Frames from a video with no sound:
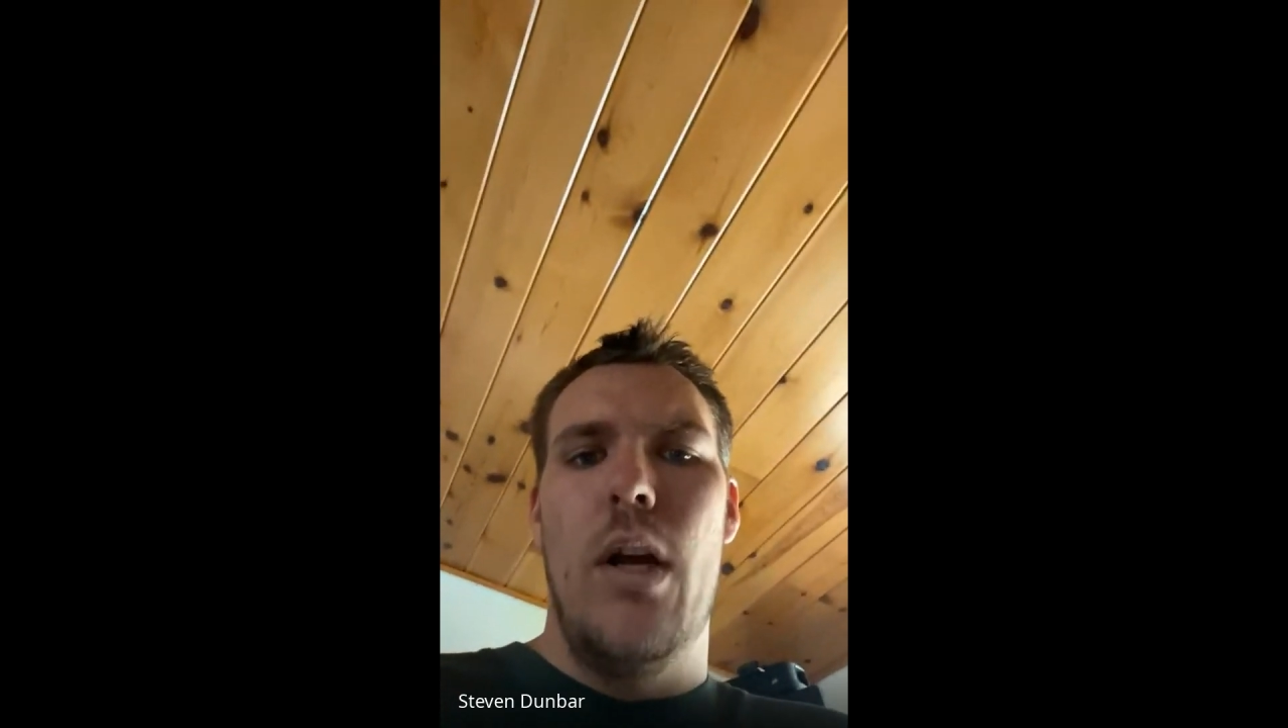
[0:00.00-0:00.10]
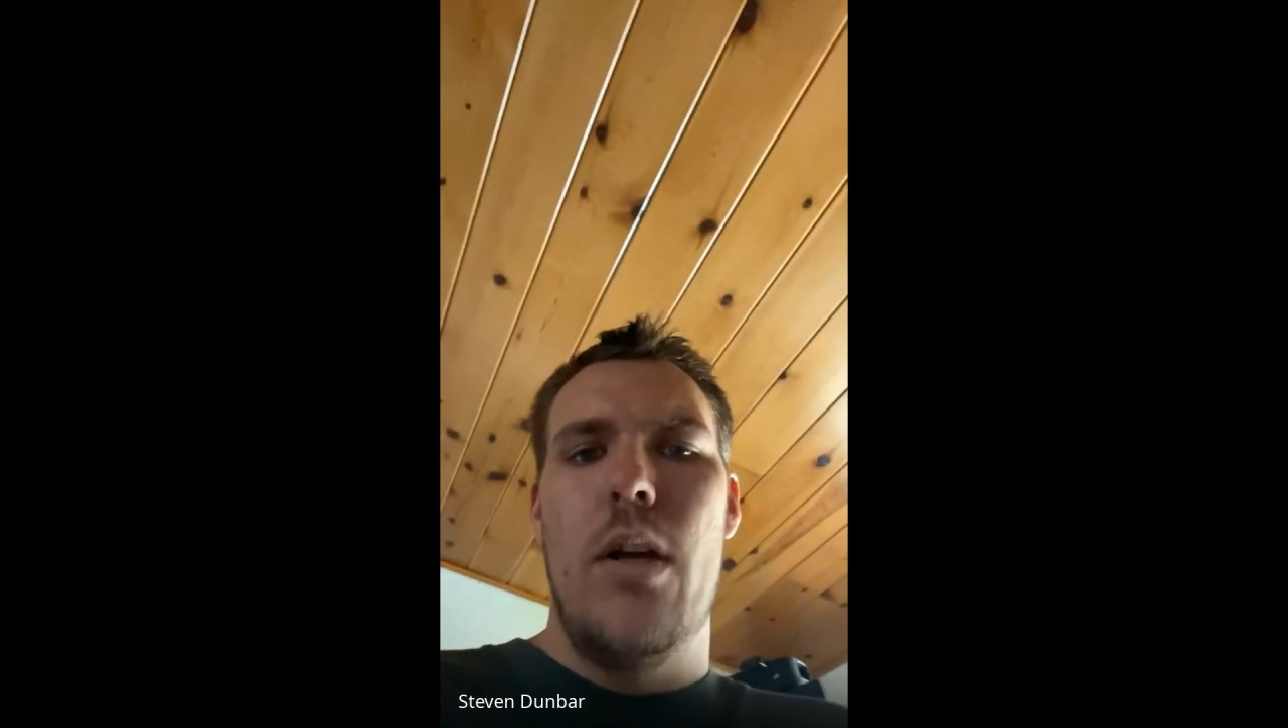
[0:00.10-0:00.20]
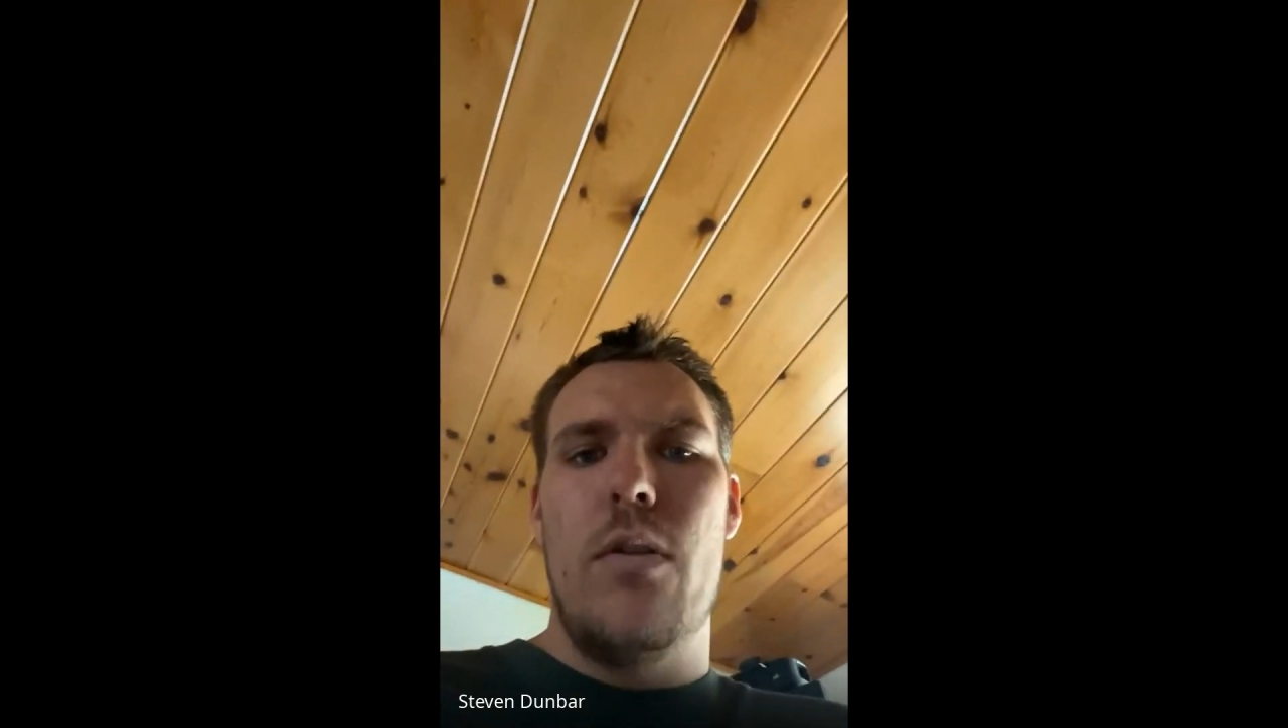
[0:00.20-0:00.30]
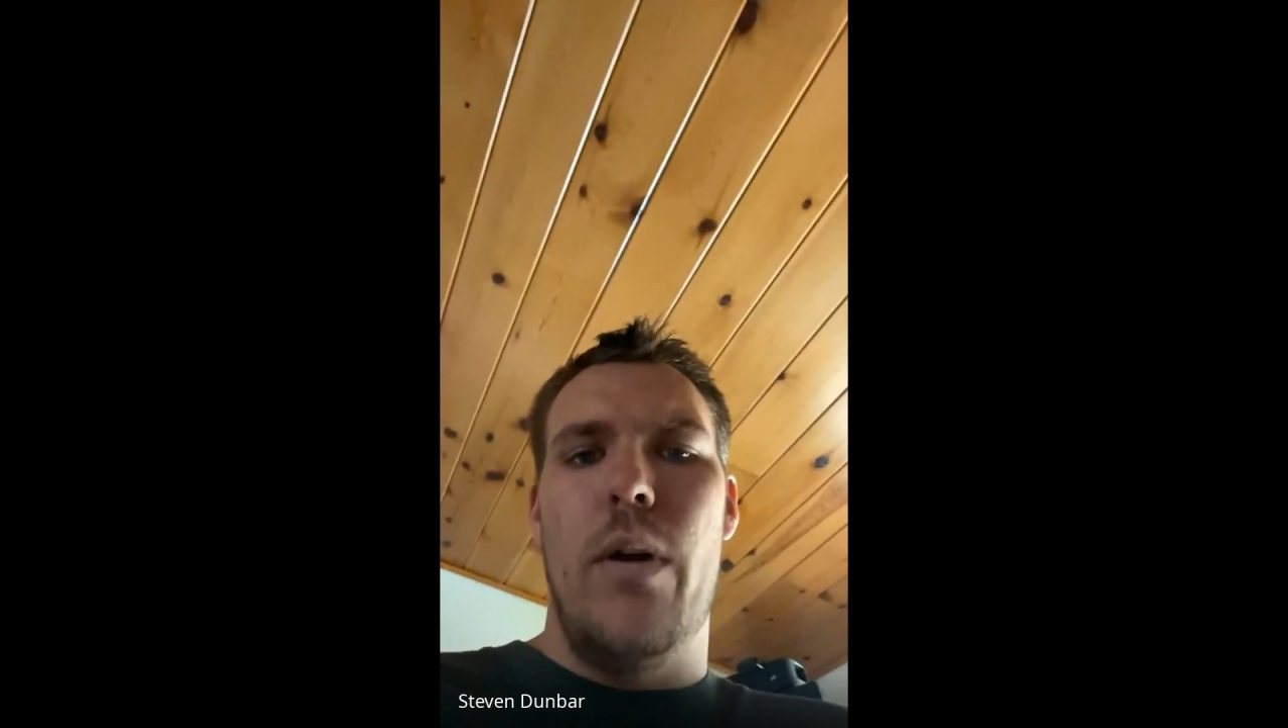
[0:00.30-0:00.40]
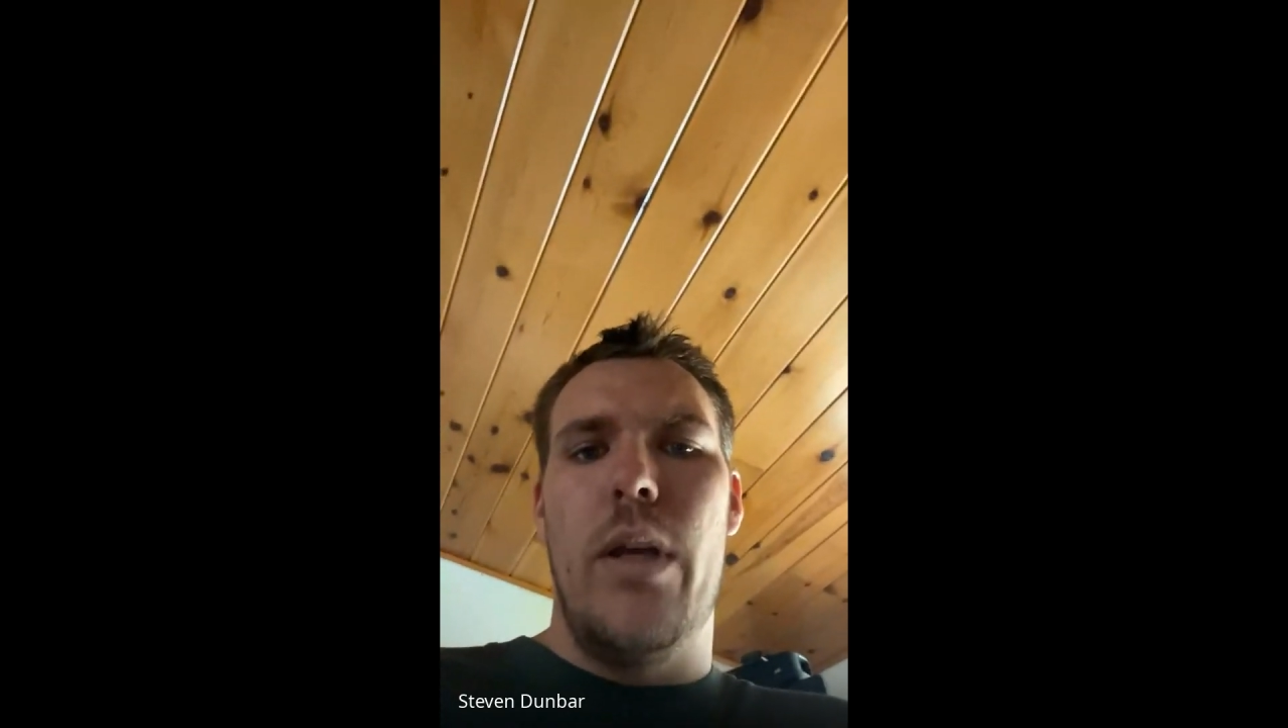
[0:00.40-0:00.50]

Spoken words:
so I